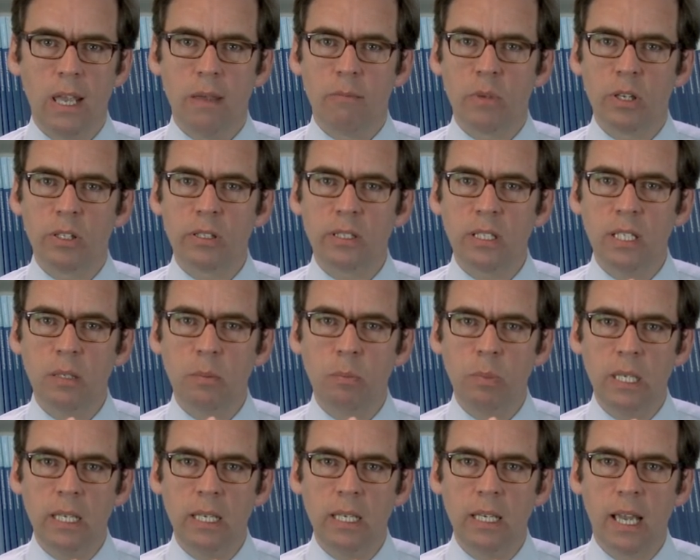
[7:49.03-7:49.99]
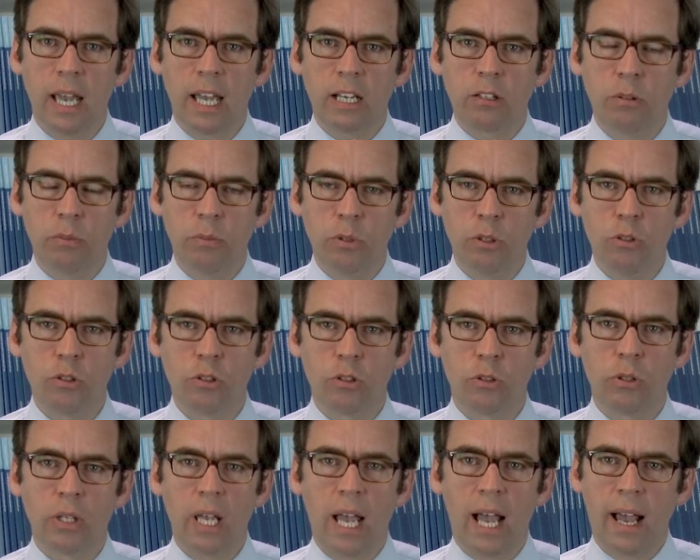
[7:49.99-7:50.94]
Must it be
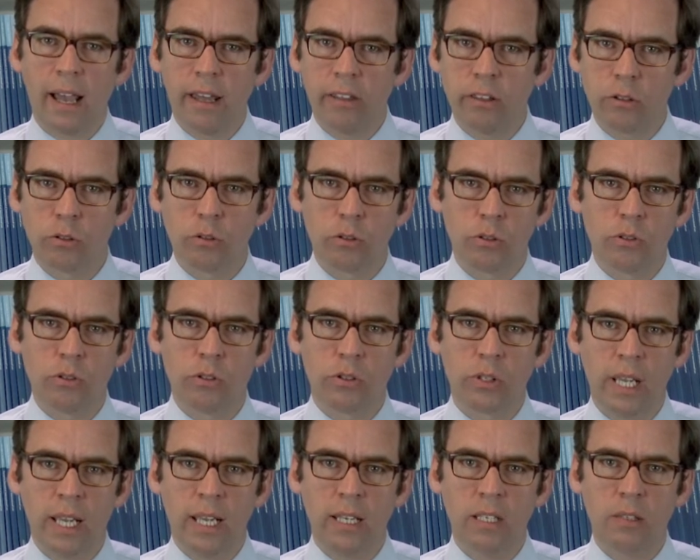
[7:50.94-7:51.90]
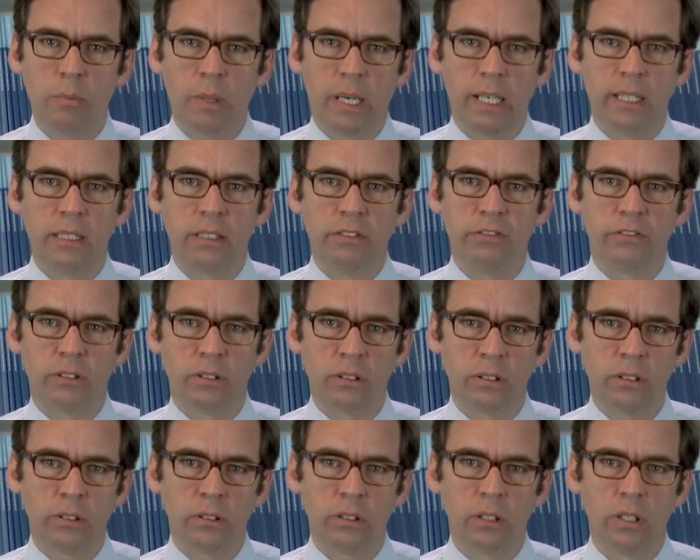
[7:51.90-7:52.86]
attribution either to the state by
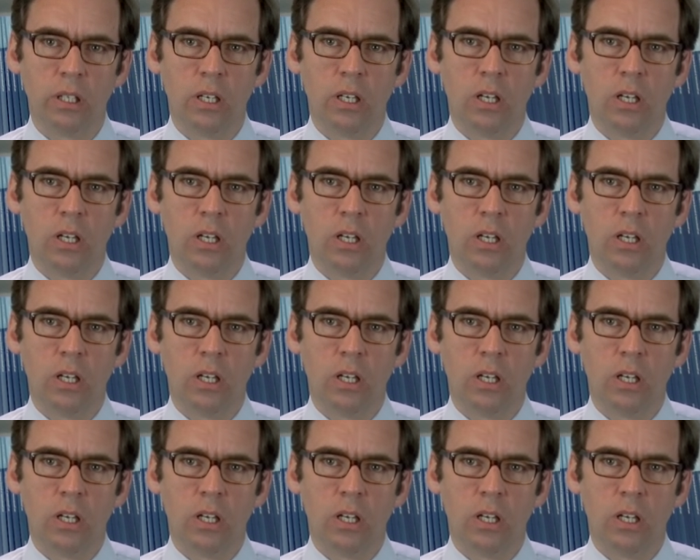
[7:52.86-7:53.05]
default